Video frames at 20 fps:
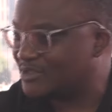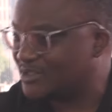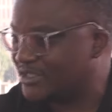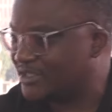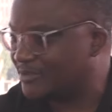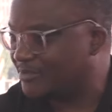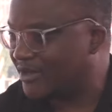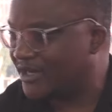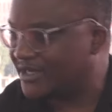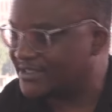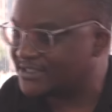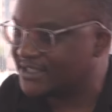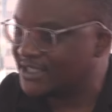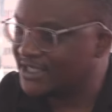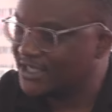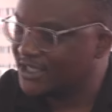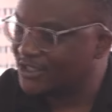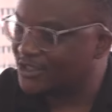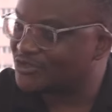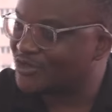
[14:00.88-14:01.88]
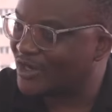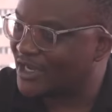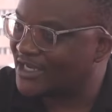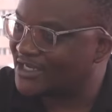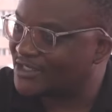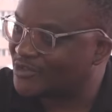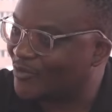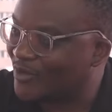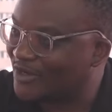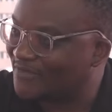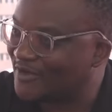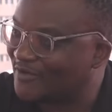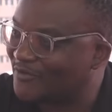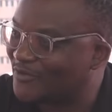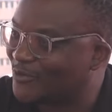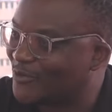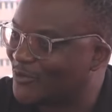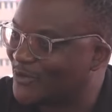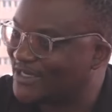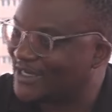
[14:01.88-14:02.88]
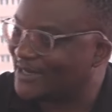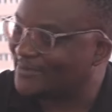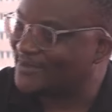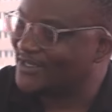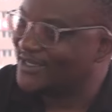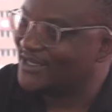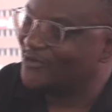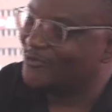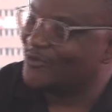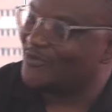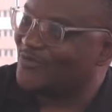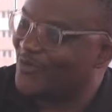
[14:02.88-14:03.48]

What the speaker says: in the past to try and qualify for the World Cup, we've